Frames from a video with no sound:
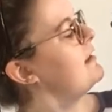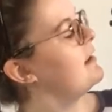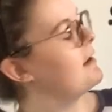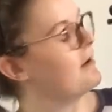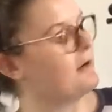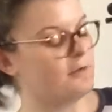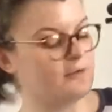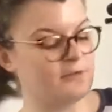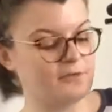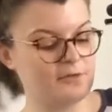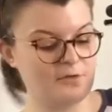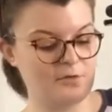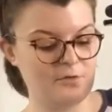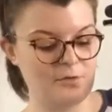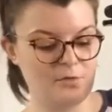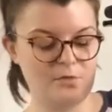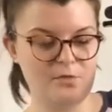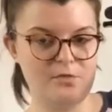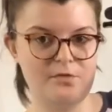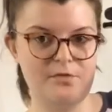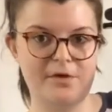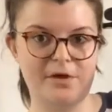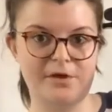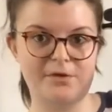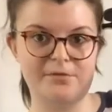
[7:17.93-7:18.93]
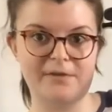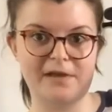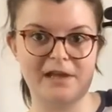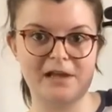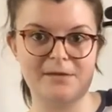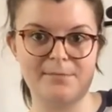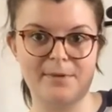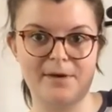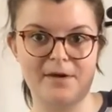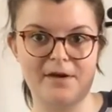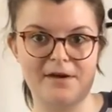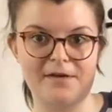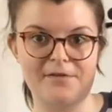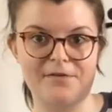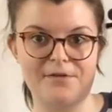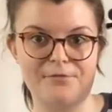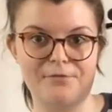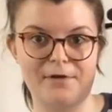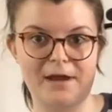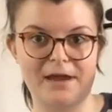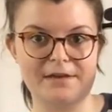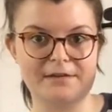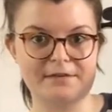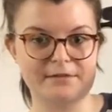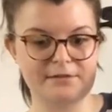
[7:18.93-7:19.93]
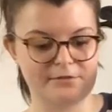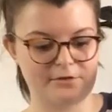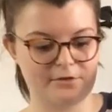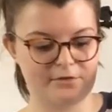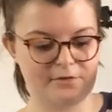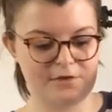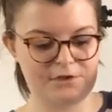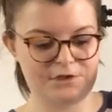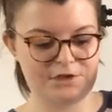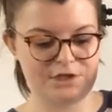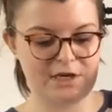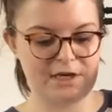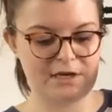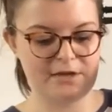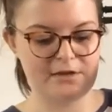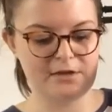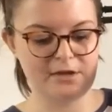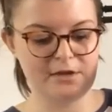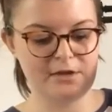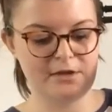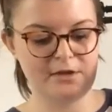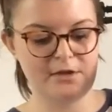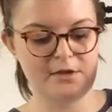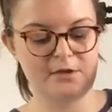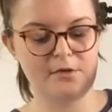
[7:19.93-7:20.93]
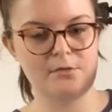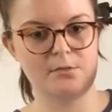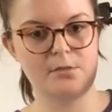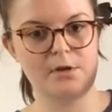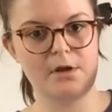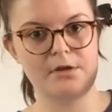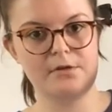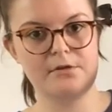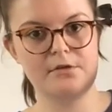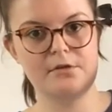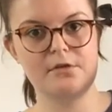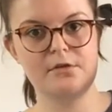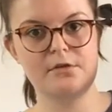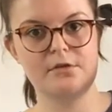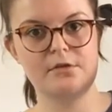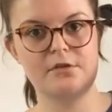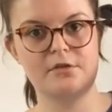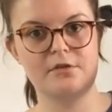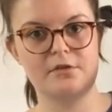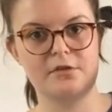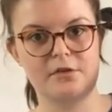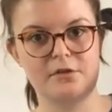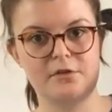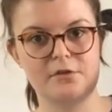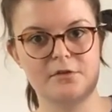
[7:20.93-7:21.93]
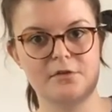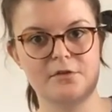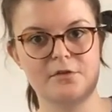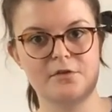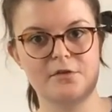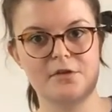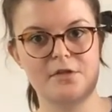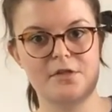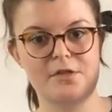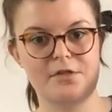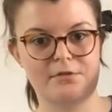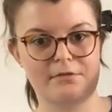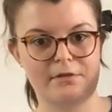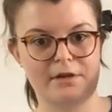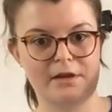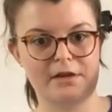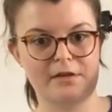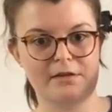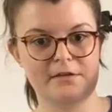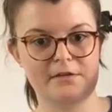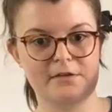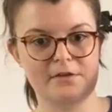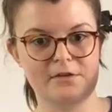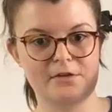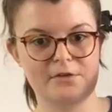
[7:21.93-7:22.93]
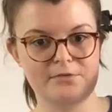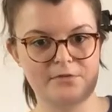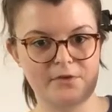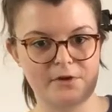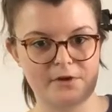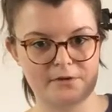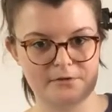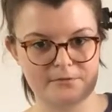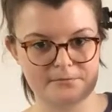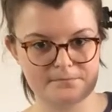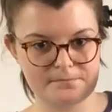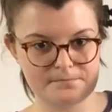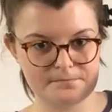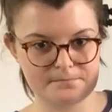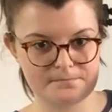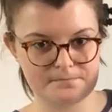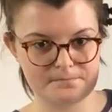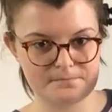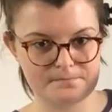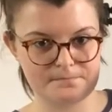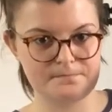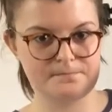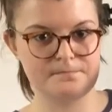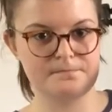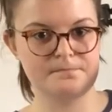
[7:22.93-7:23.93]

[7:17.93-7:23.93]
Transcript: note, first finger behind the red on the G. 1, 2, 3, 4. 5,